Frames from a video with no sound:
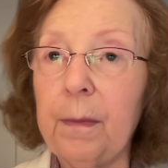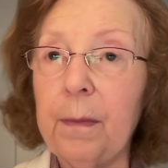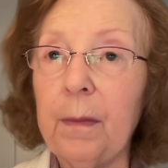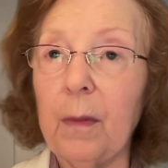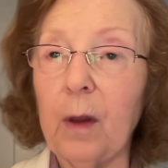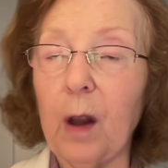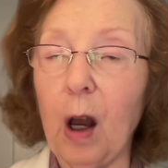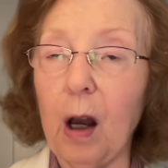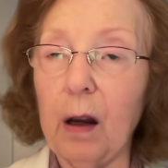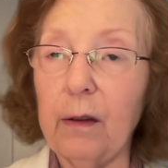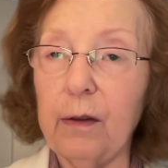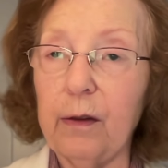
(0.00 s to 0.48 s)

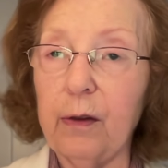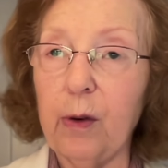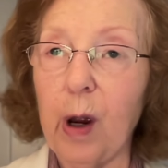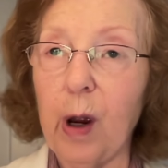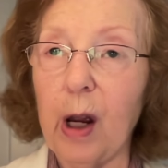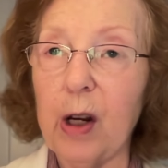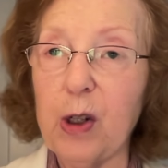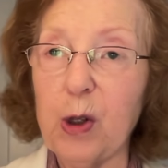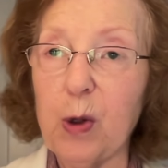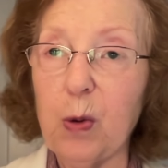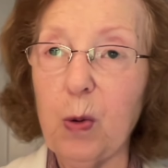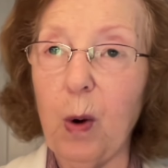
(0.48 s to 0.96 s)
of
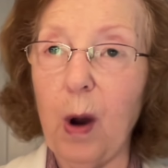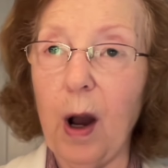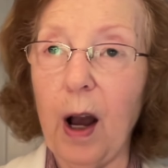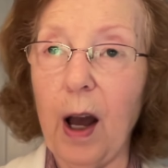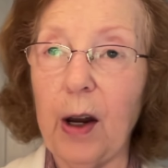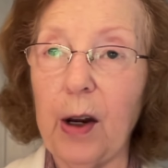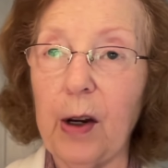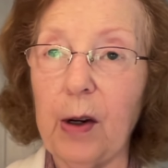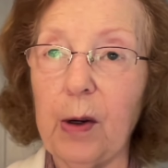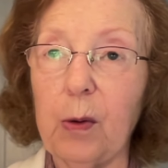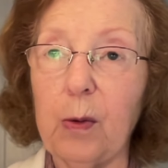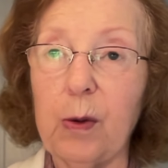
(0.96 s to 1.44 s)
fresh
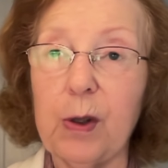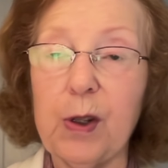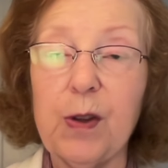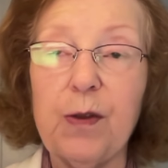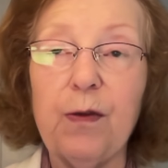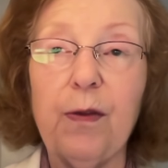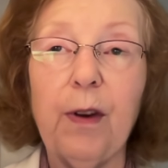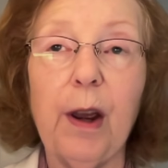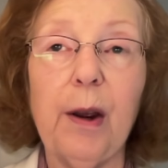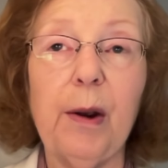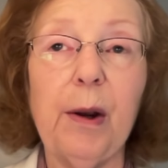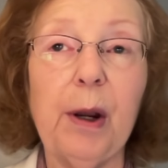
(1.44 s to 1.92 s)
water was
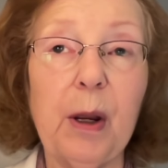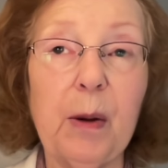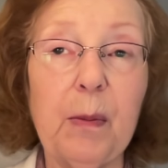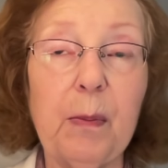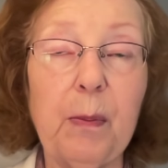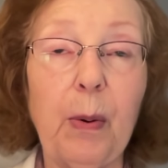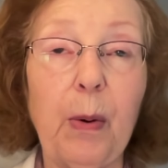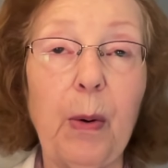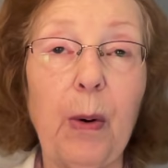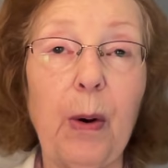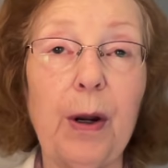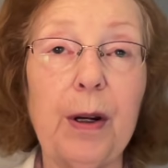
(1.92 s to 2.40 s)
very
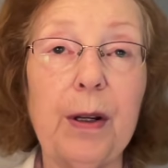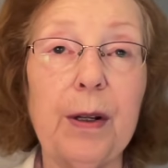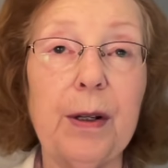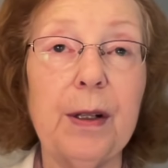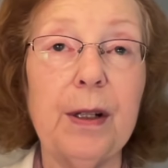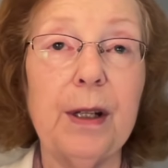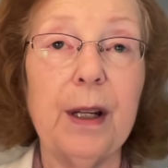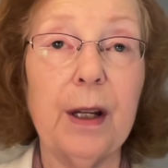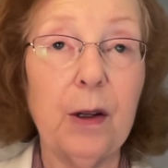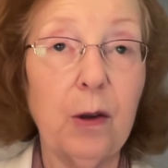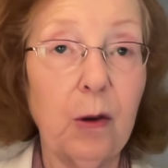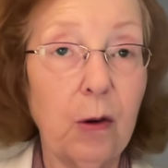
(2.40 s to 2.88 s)
important
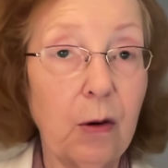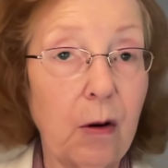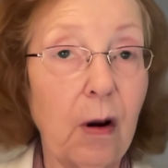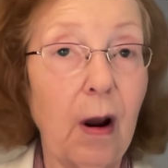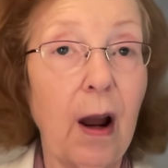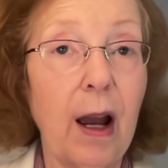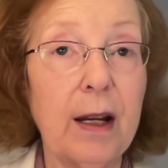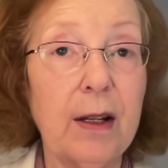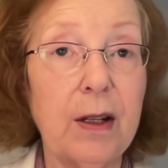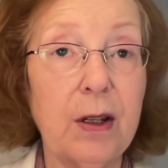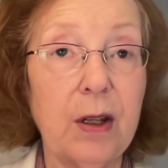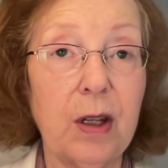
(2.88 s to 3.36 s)
in
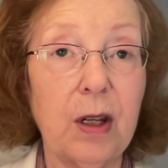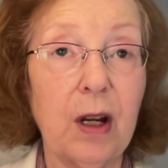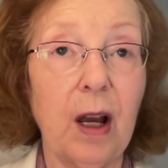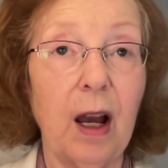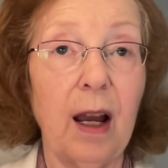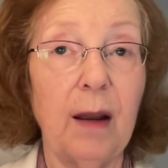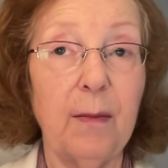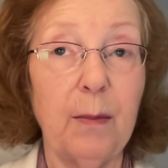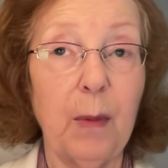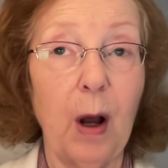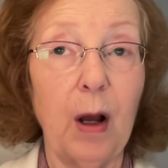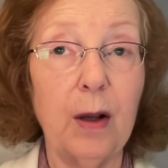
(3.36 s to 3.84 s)
Christ's
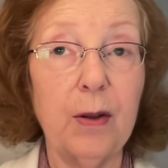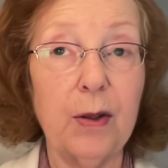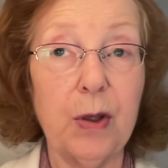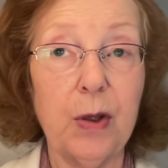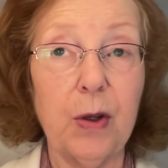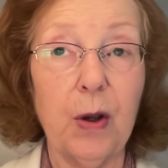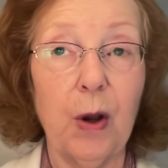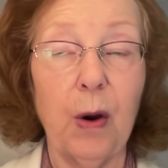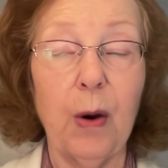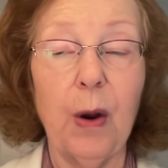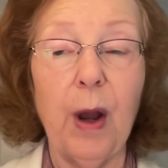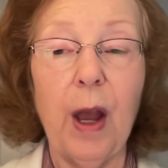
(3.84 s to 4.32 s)
time
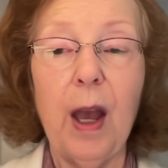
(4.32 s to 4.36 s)
also,